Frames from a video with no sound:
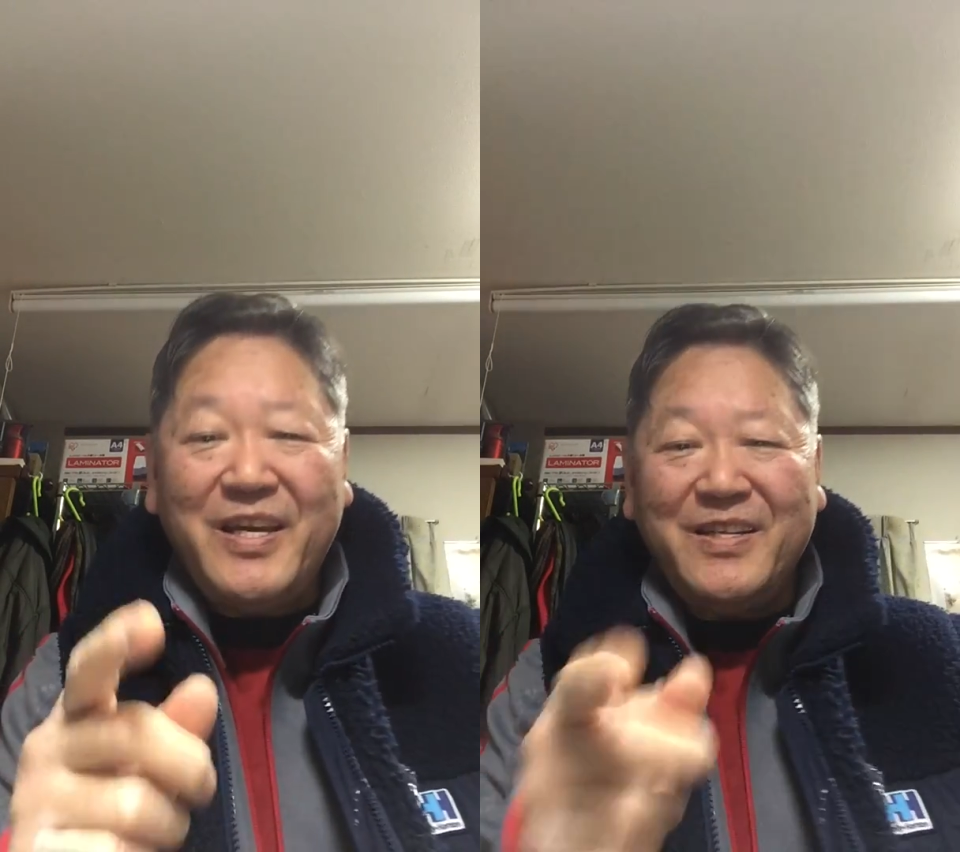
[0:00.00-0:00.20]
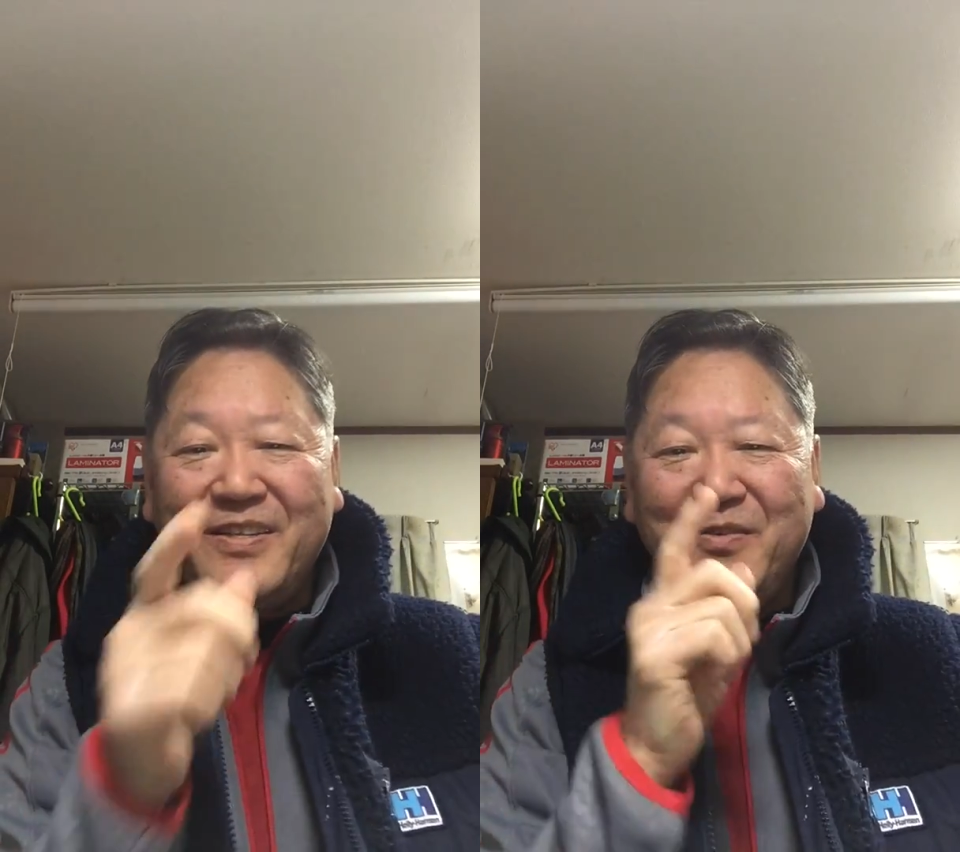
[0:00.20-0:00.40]

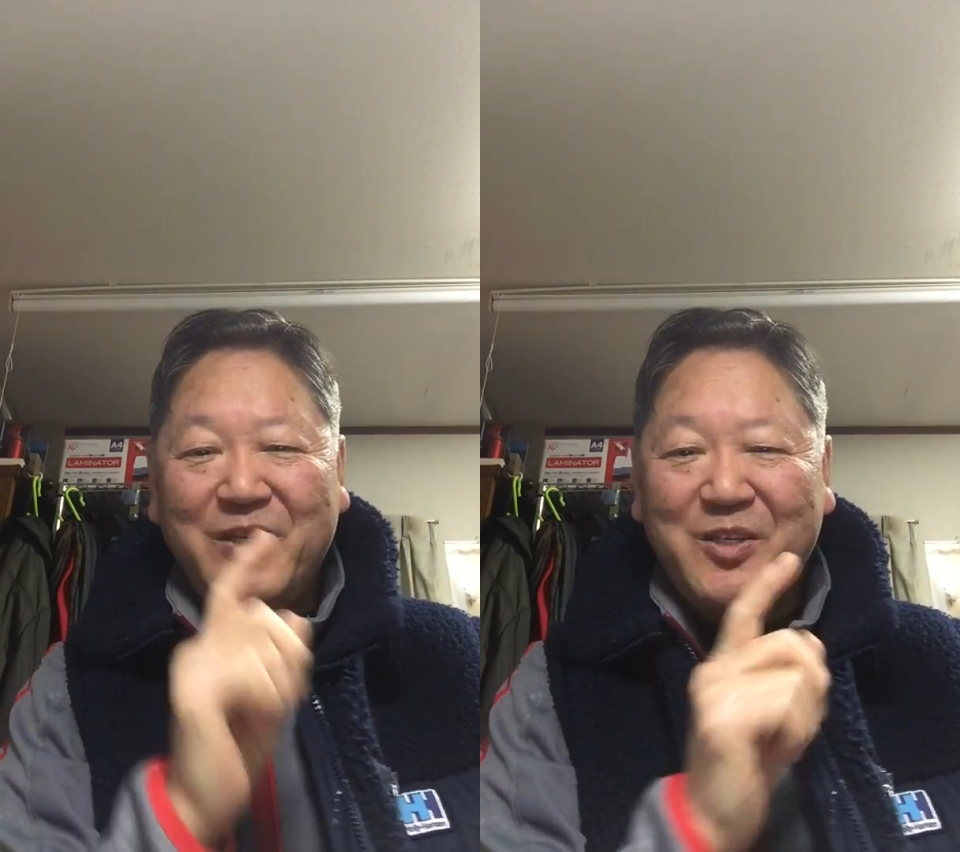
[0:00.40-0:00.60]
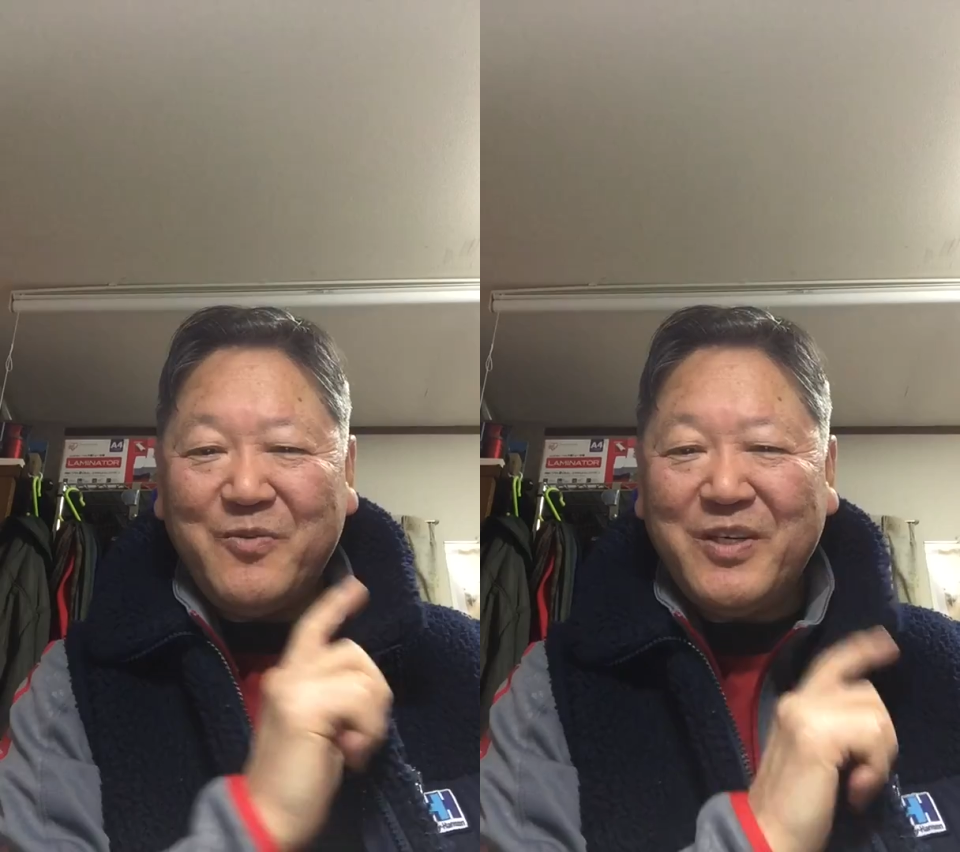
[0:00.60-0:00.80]
in
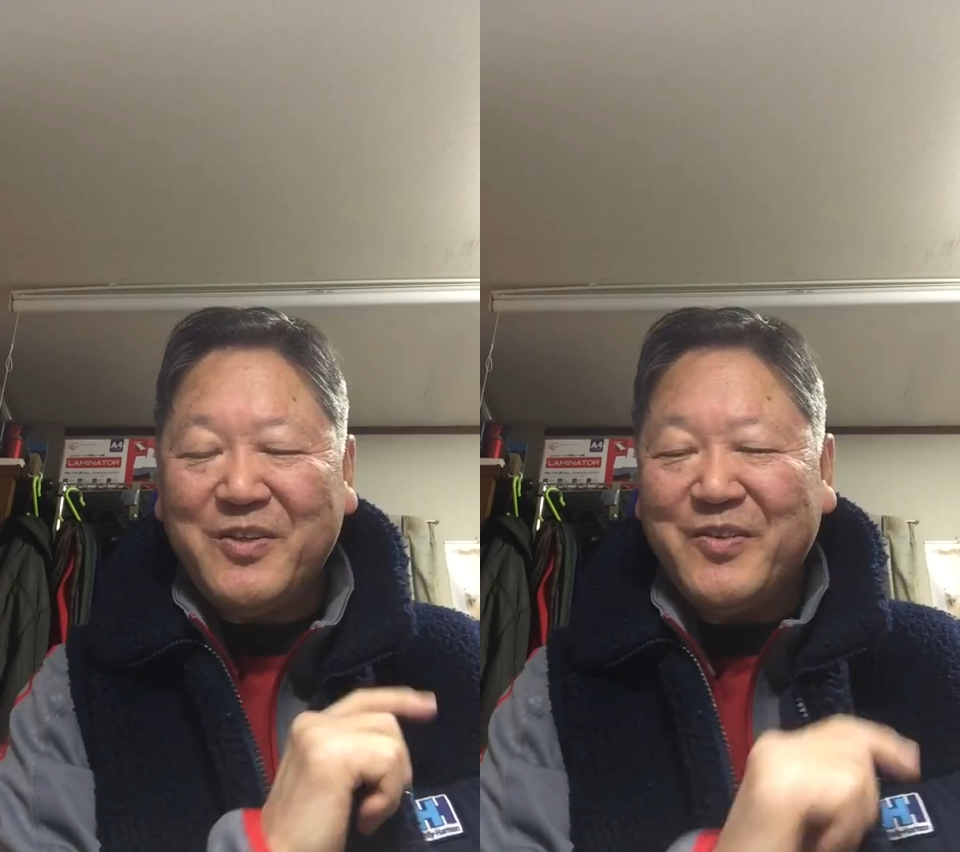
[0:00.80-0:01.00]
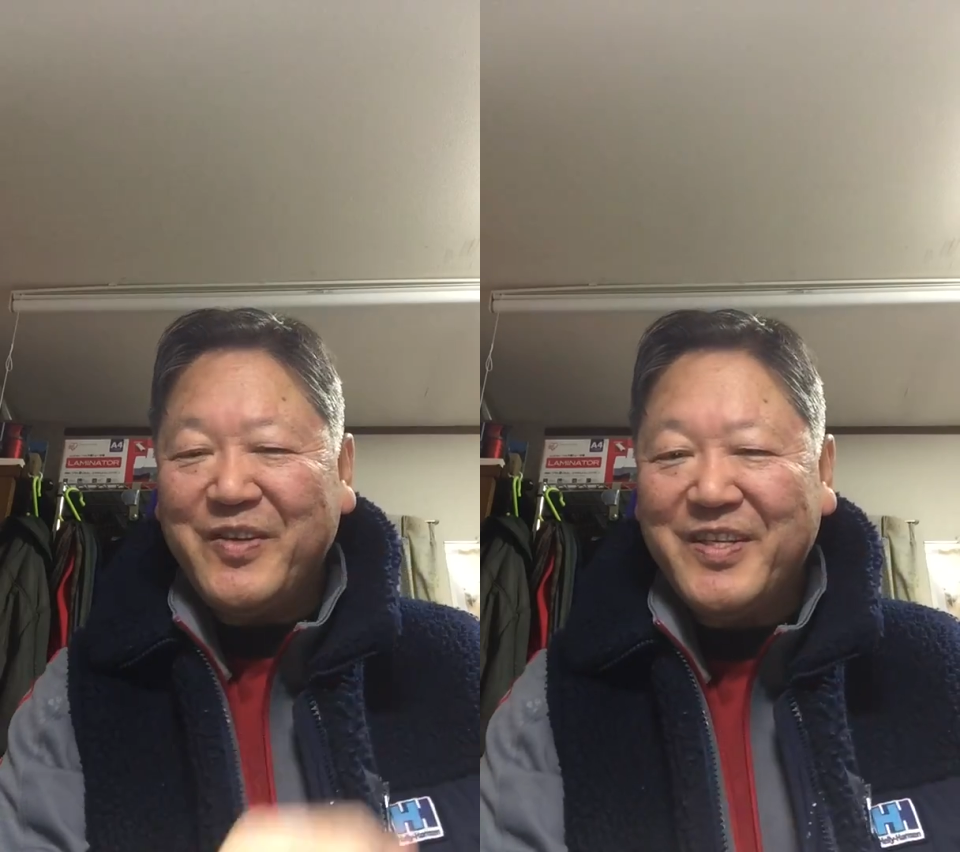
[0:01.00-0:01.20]

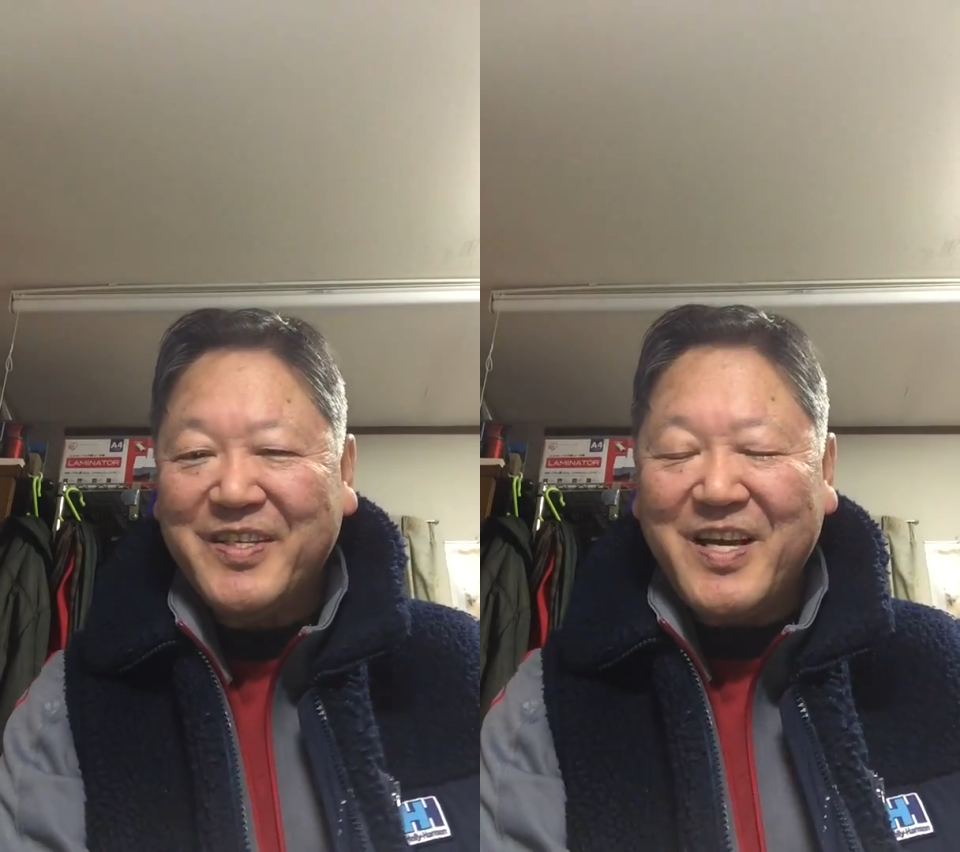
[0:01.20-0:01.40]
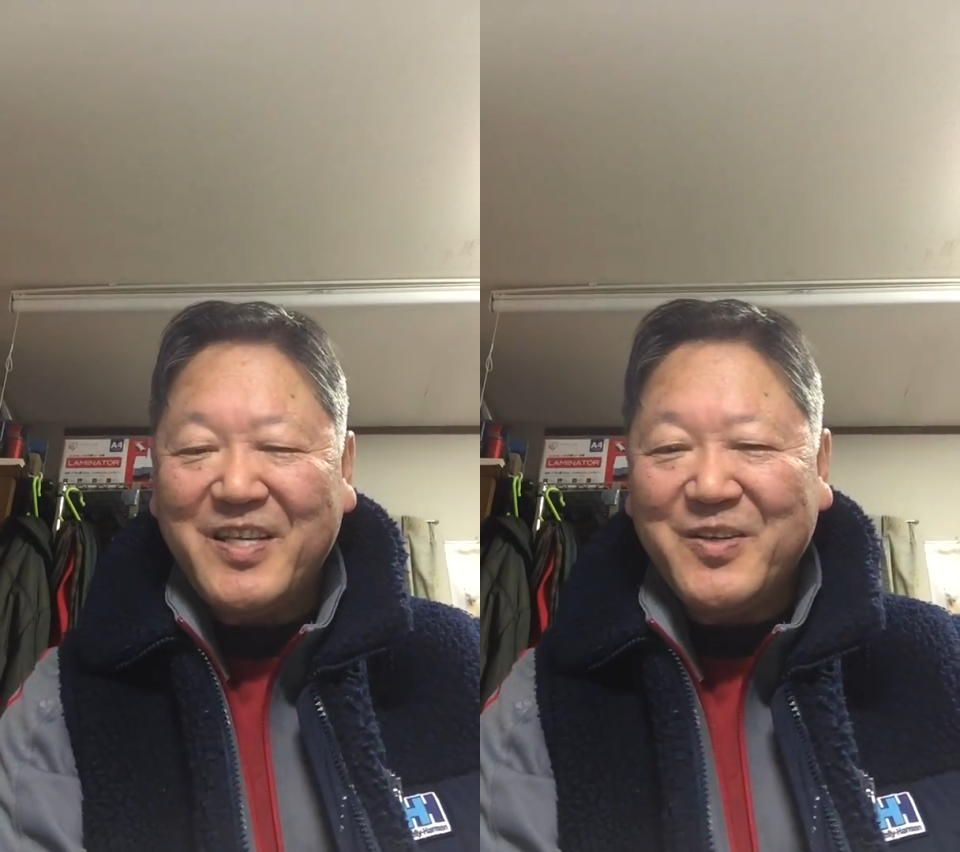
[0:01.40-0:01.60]
East-West
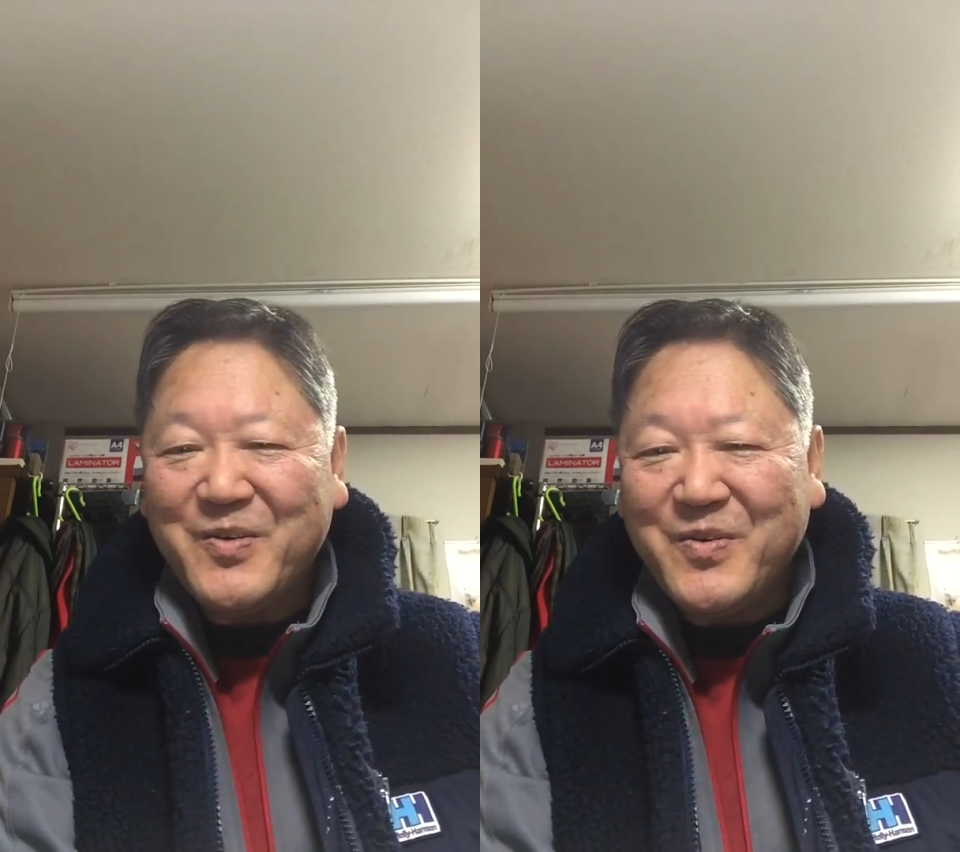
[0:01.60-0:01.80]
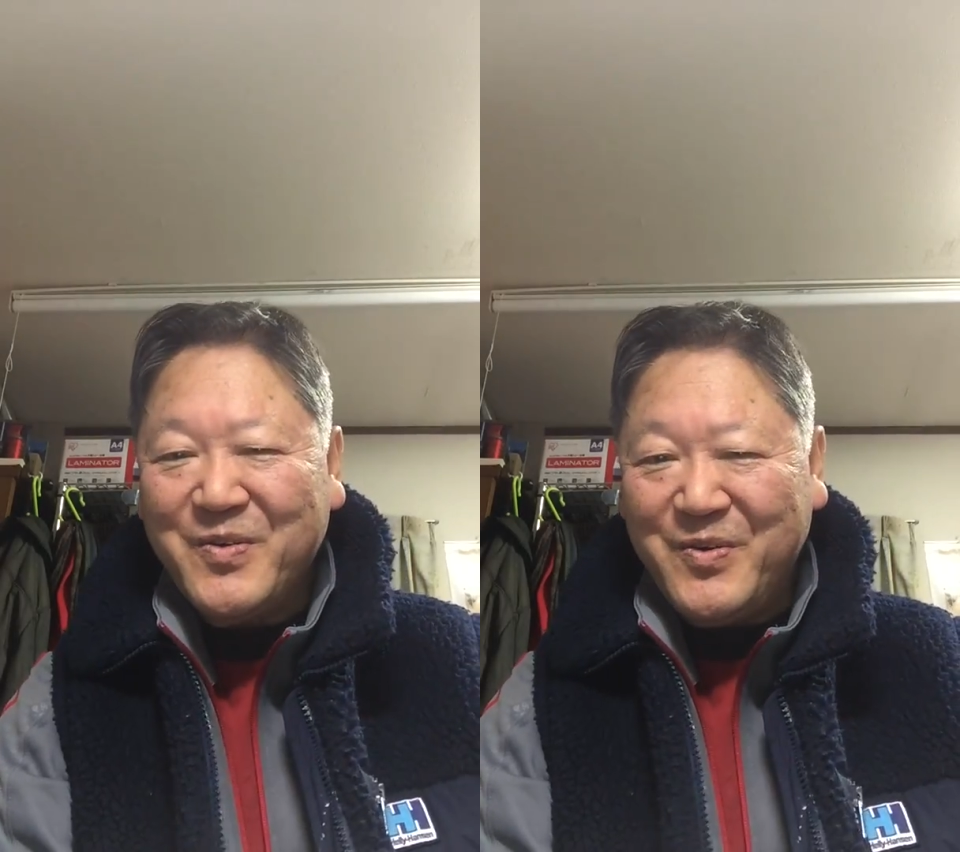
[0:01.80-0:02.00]

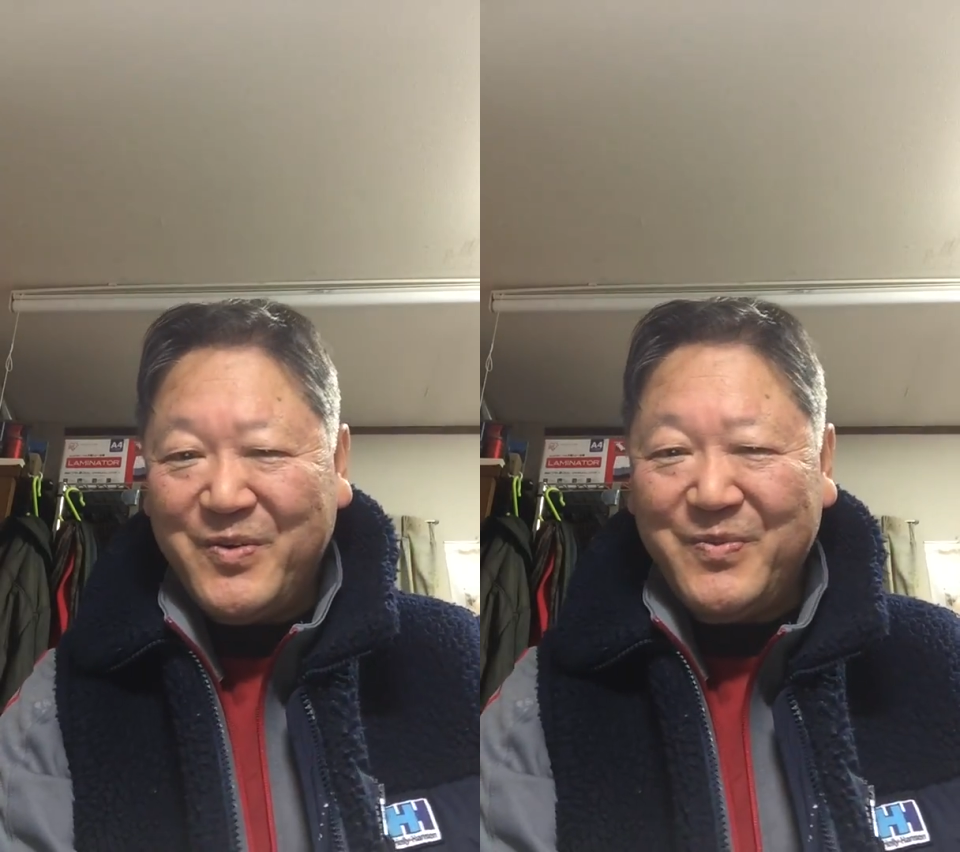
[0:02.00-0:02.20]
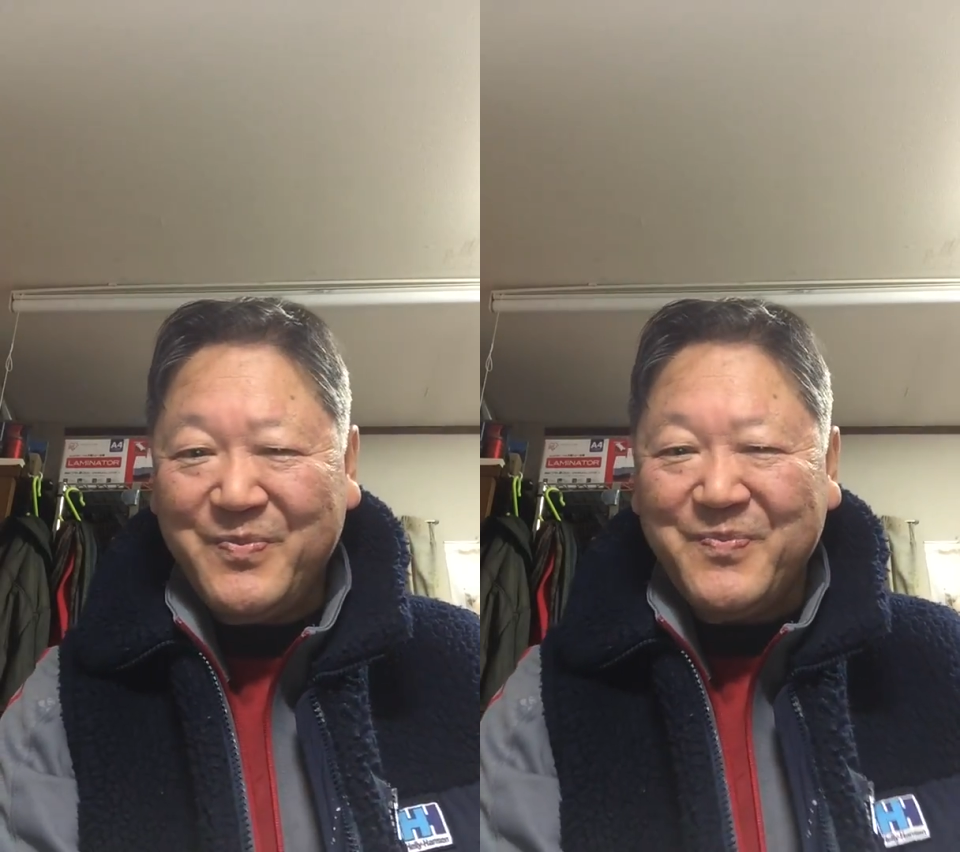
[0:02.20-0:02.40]
Discussion
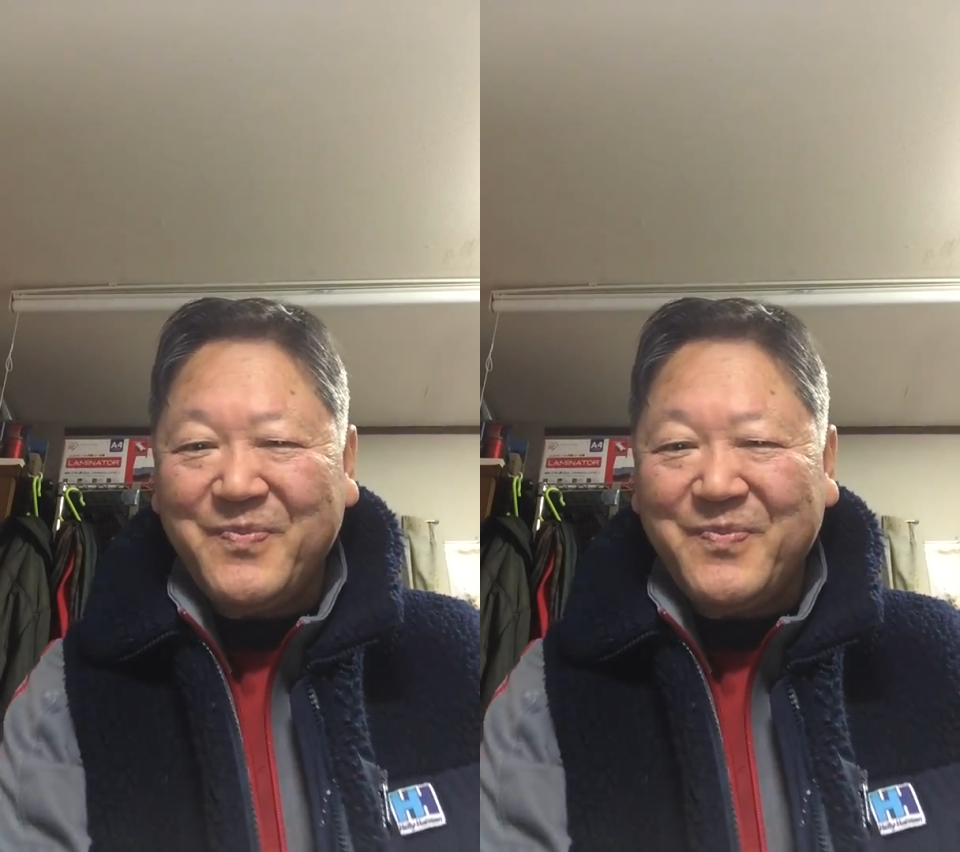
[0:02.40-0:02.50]
Group.